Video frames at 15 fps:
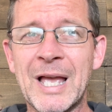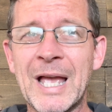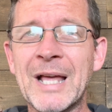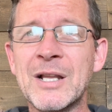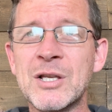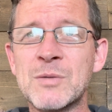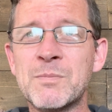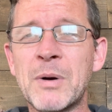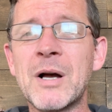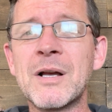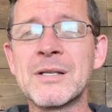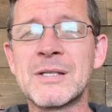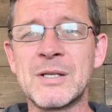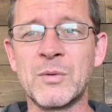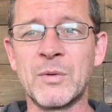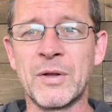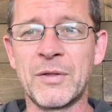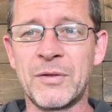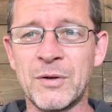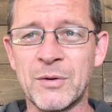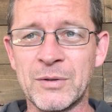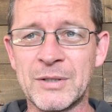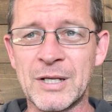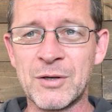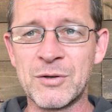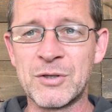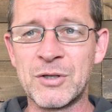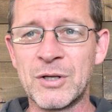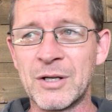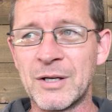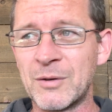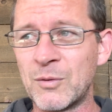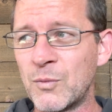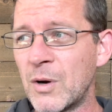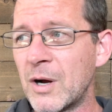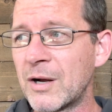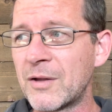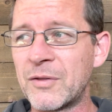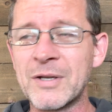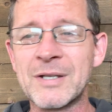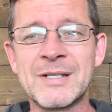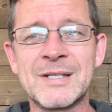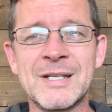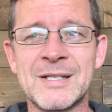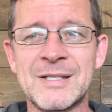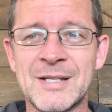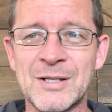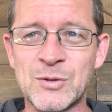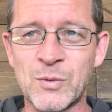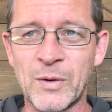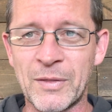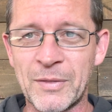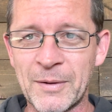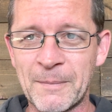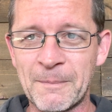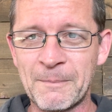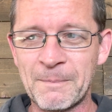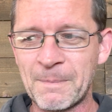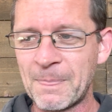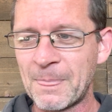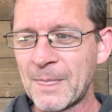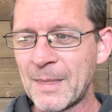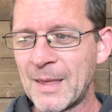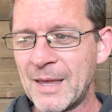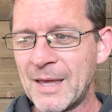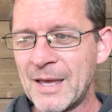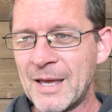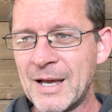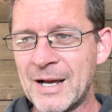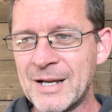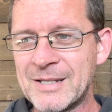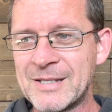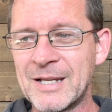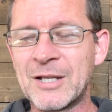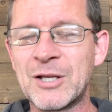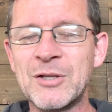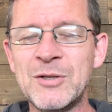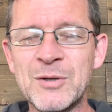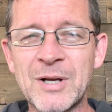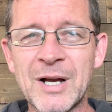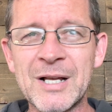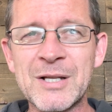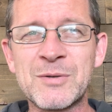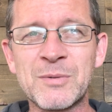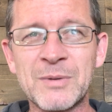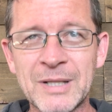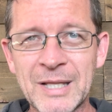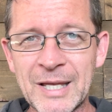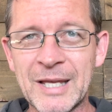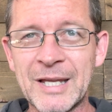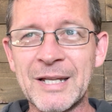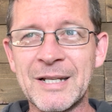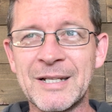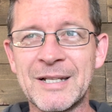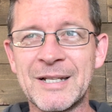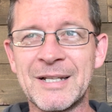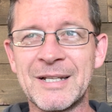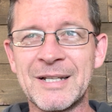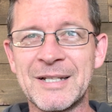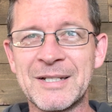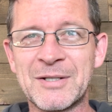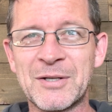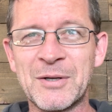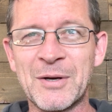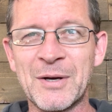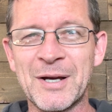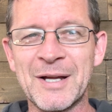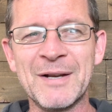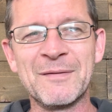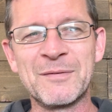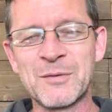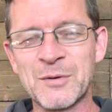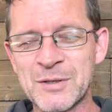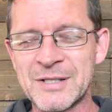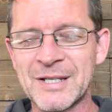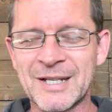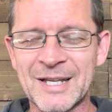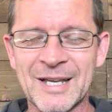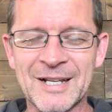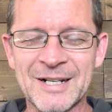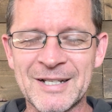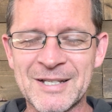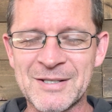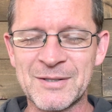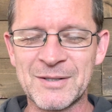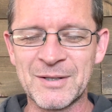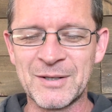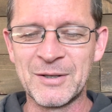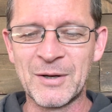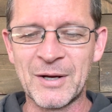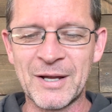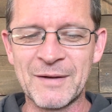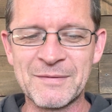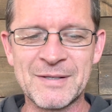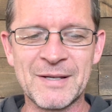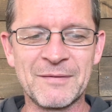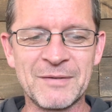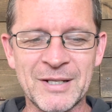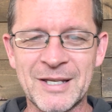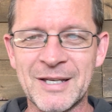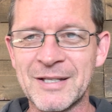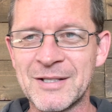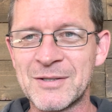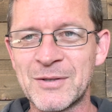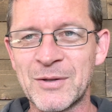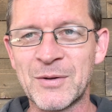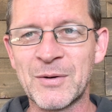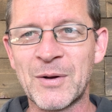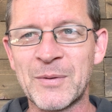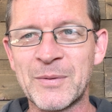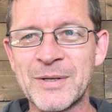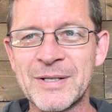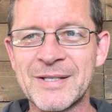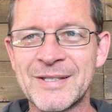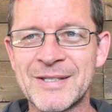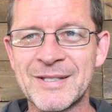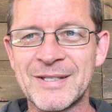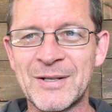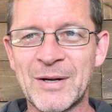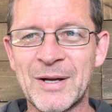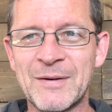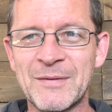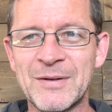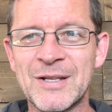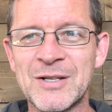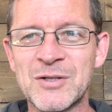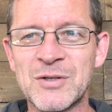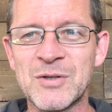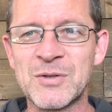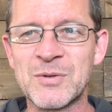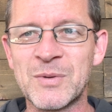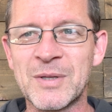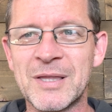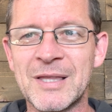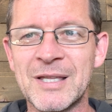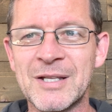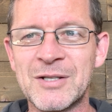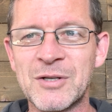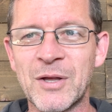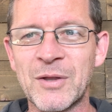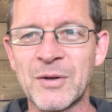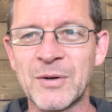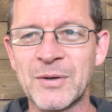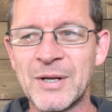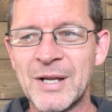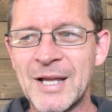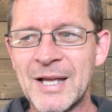and is bossy with you and tells you to walk this distance with them. I said, can you guys relate to, and of course they can, because, I have 7 kids, so they're always, having issues with each other.